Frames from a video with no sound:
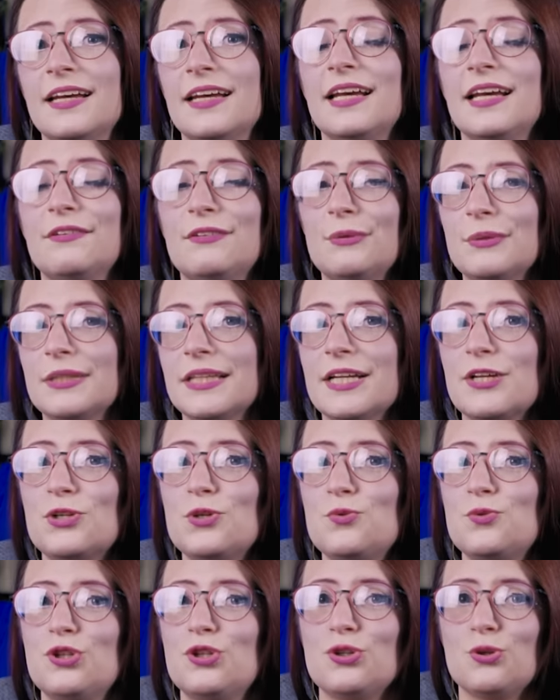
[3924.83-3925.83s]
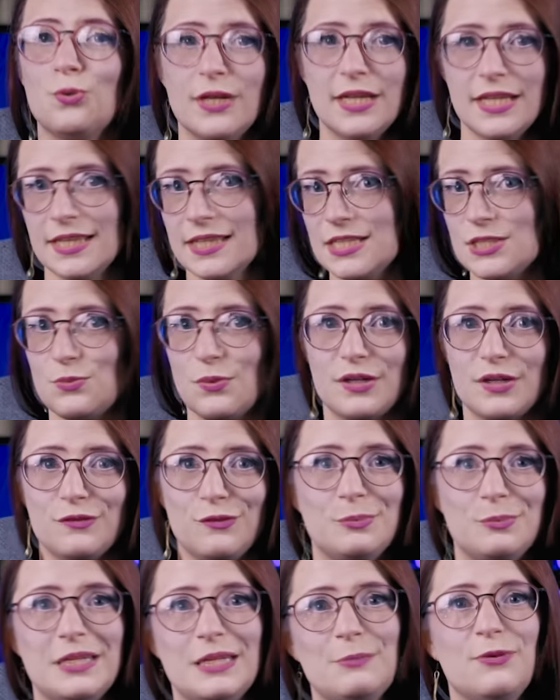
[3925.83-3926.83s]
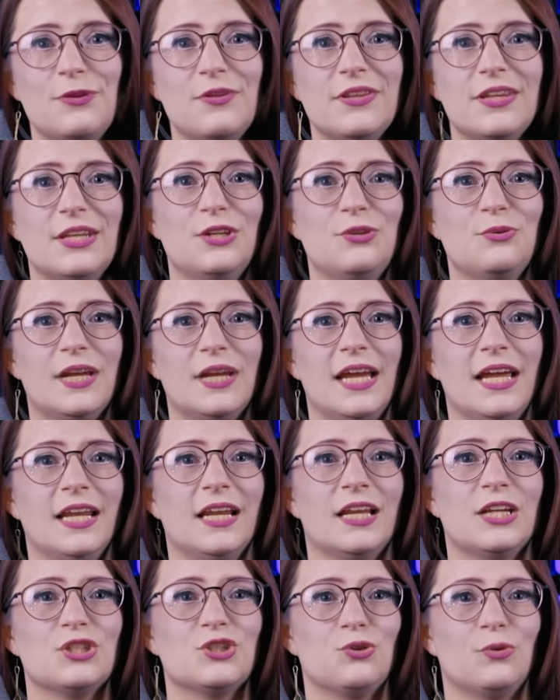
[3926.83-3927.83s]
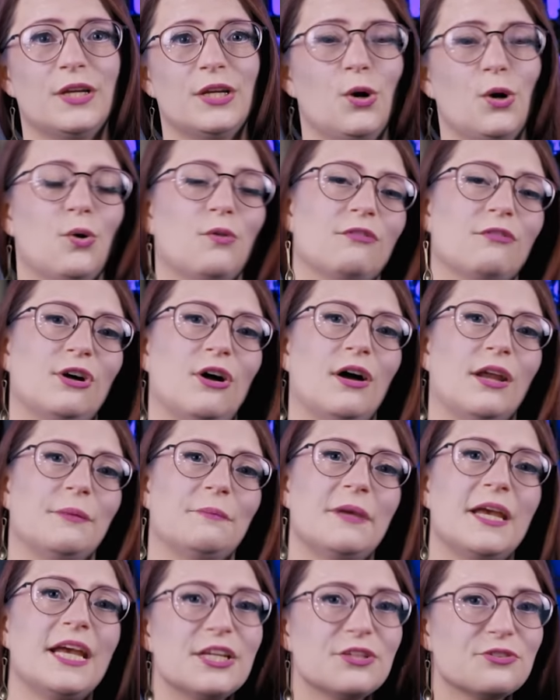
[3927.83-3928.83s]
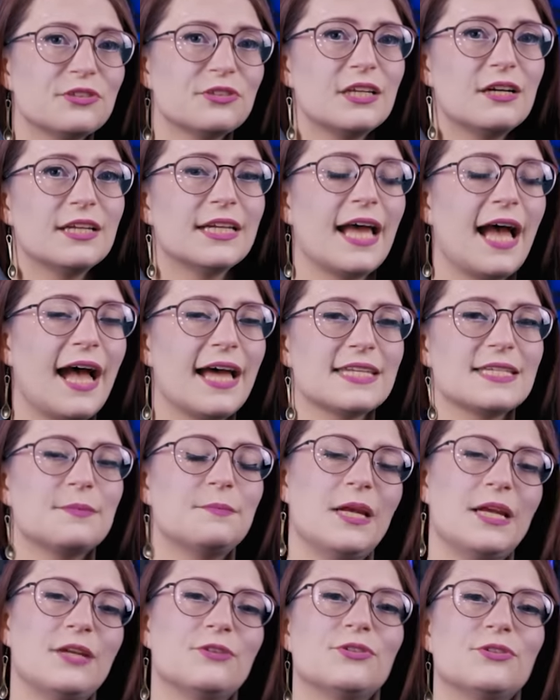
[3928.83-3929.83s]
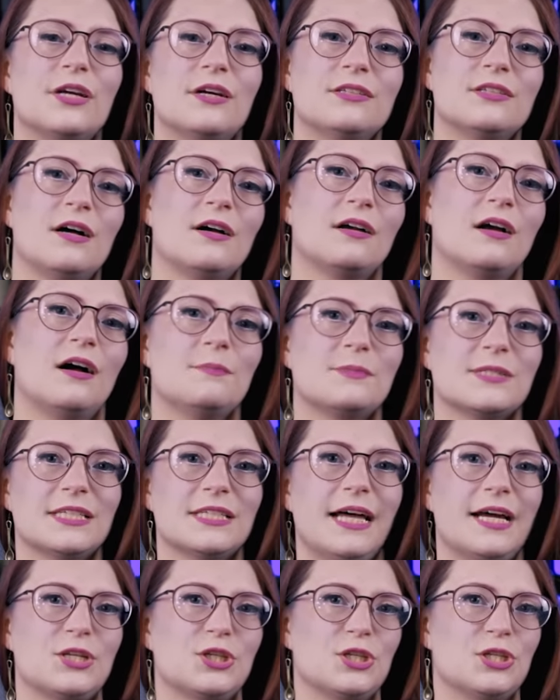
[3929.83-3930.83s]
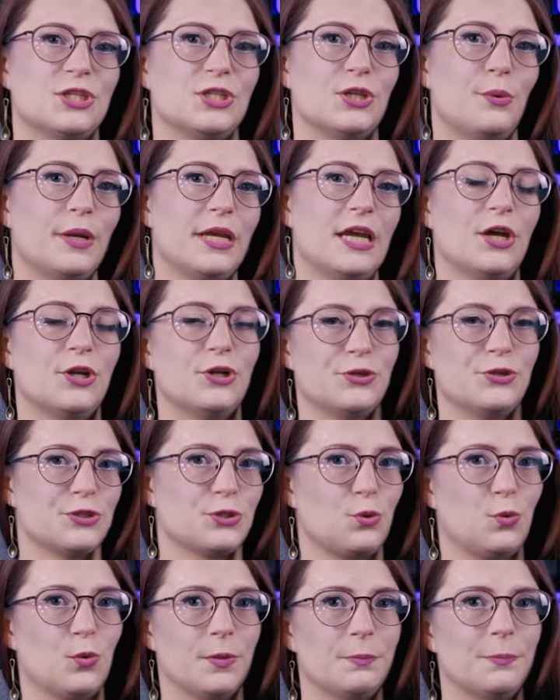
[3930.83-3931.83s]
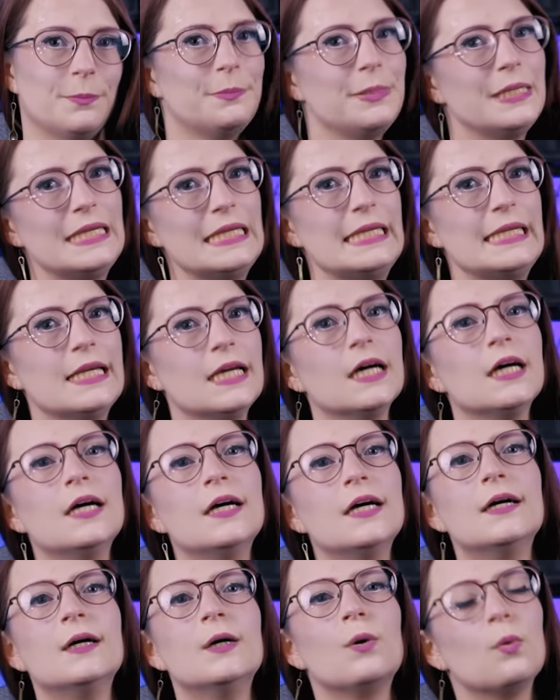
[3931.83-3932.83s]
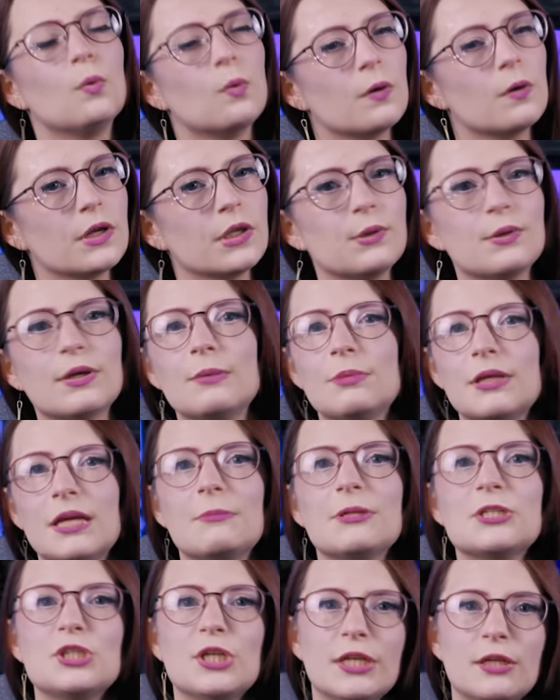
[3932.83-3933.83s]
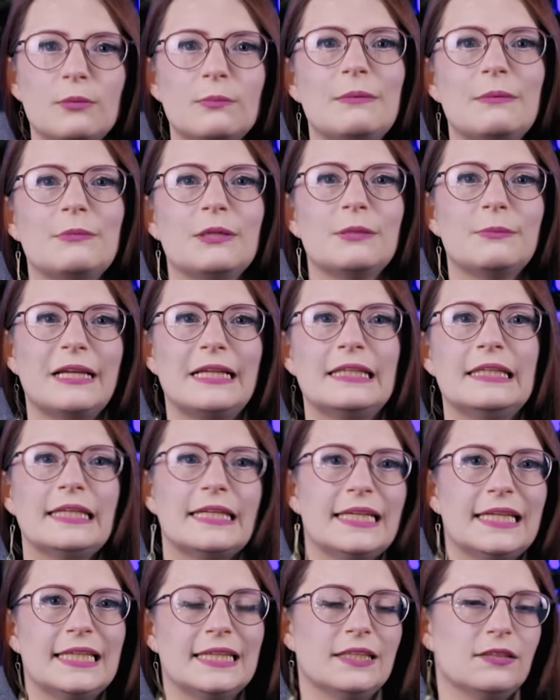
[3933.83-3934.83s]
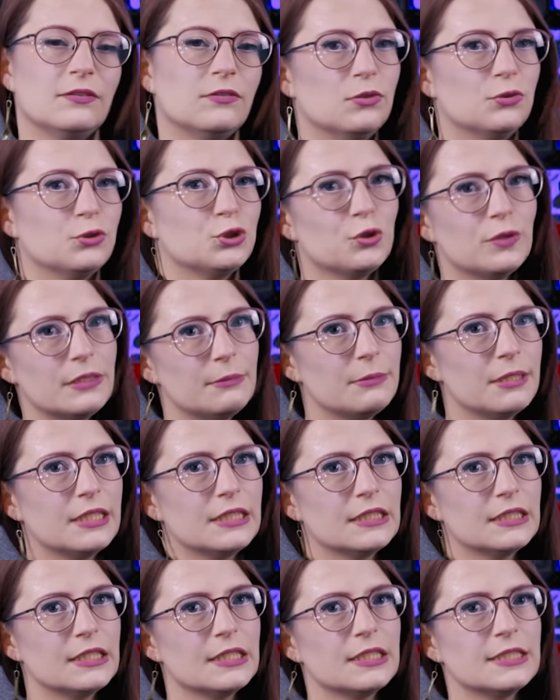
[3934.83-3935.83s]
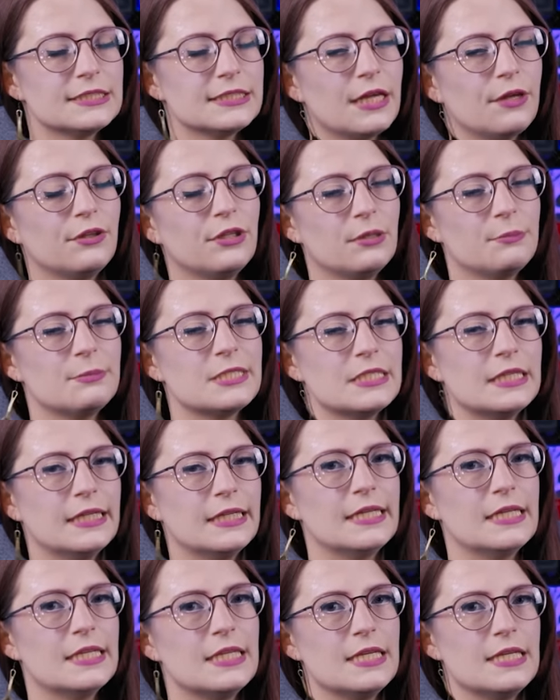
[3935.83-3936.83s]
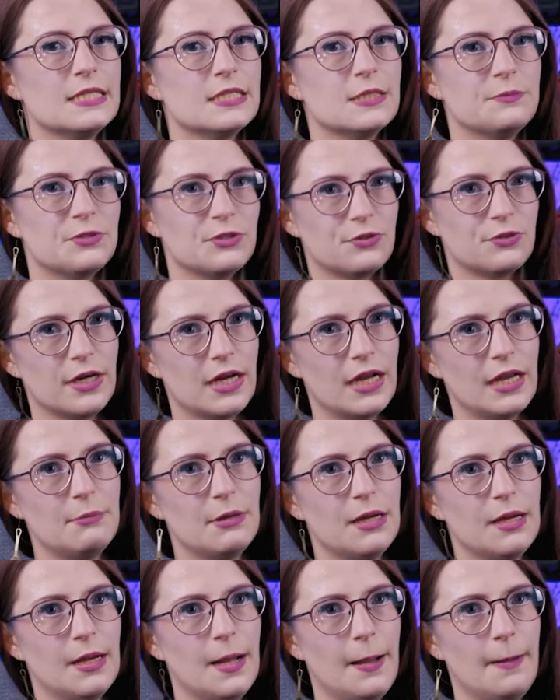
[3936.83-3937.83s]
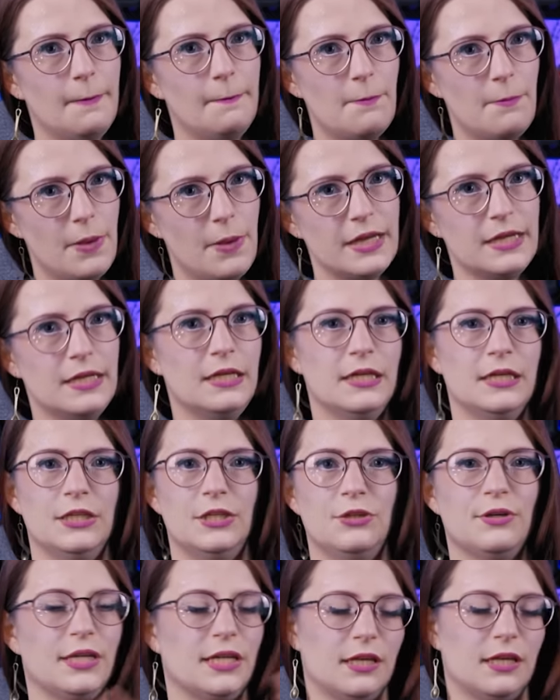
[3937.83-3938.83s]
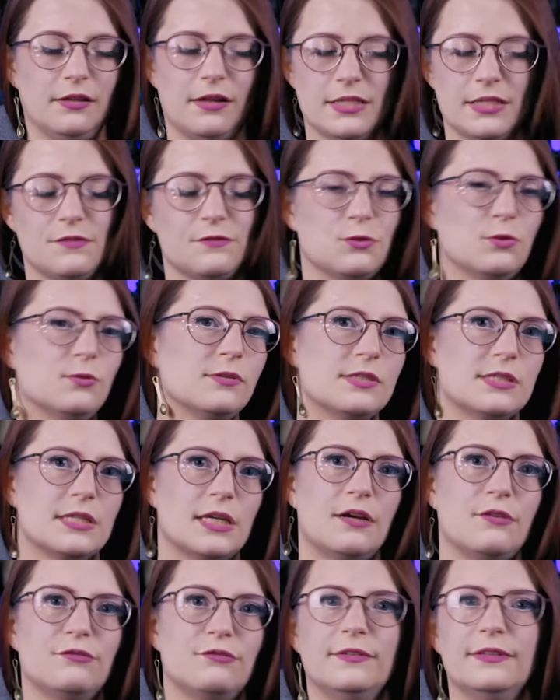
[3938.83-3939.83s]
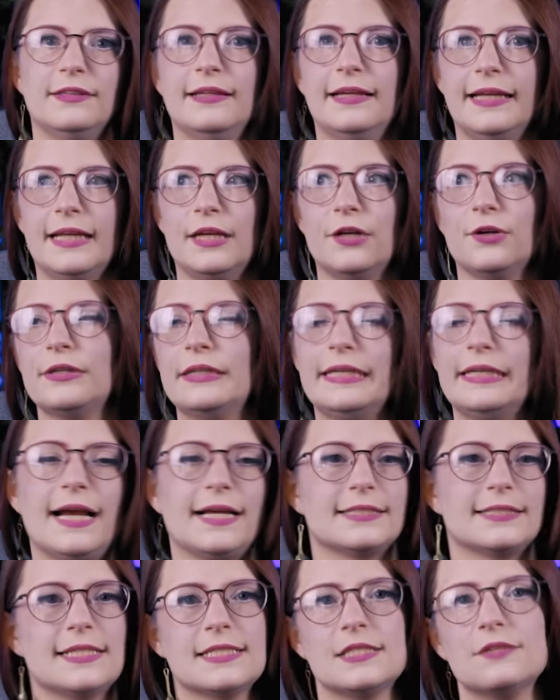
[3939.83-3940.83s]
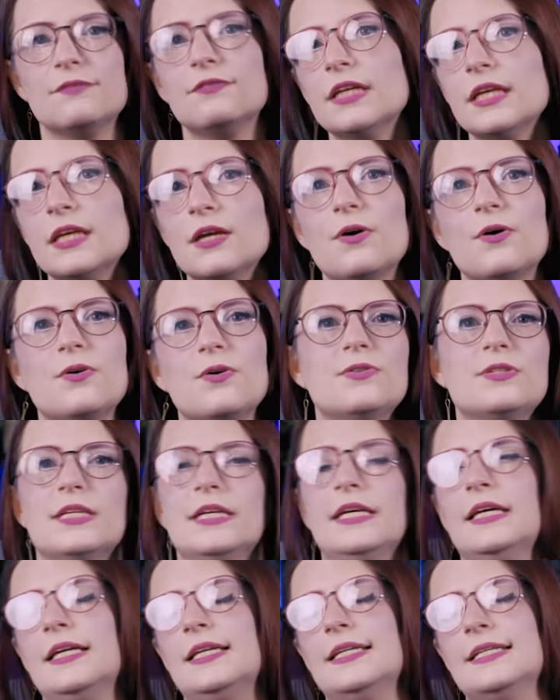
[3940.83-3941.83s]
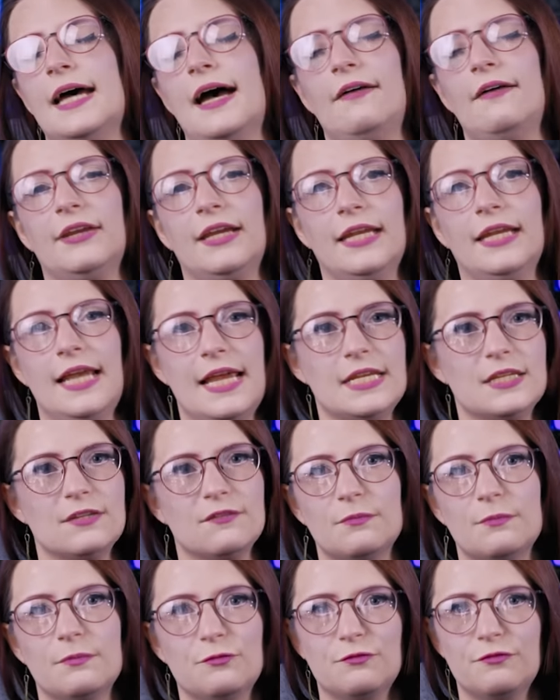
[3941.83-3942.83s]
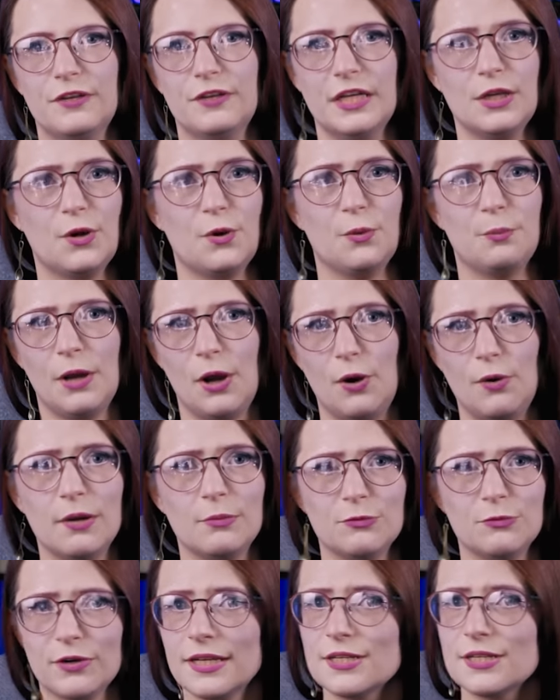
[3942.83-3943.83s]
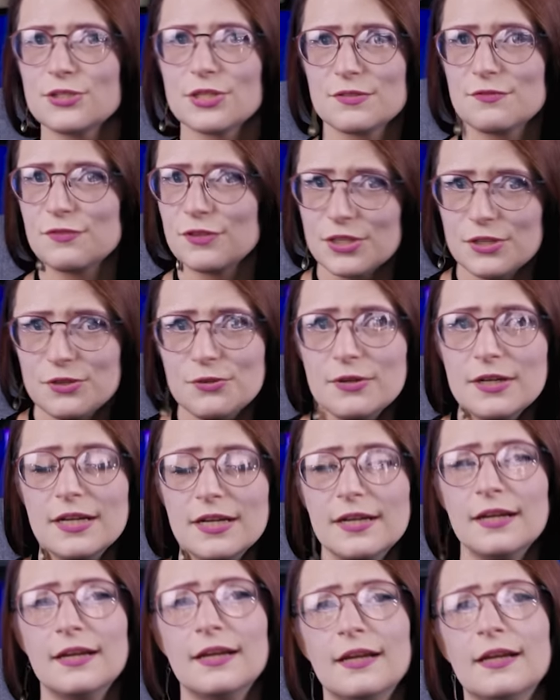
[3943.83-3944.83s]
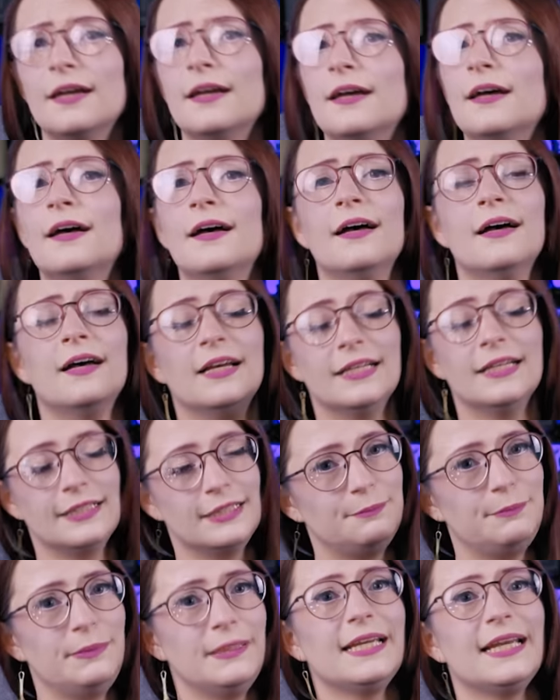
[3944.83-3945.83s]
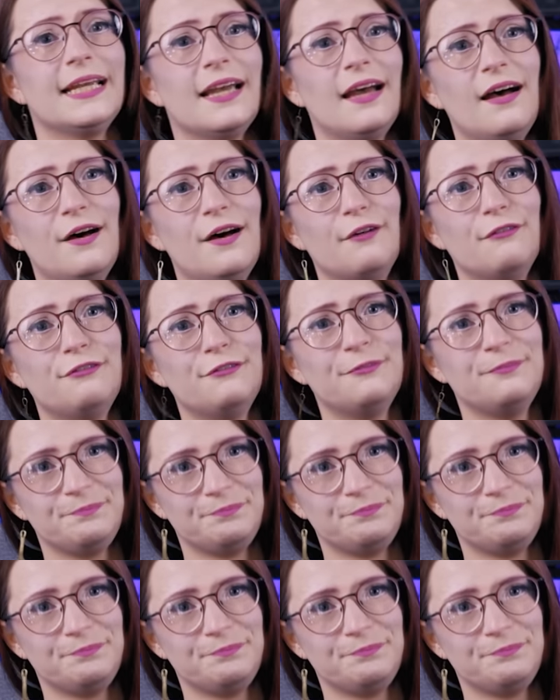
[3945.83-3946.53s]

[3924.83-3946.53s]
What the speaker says: If you would like to join these wonderful people, then you can join over on Patreon at patreon.com/Zoe_B, or you can become a channel member by clicking the little join button that is down there beside the subscribe button, and you can get lots of cool stuff like early access to videos and having an end of video poem written just for you. Speaking of,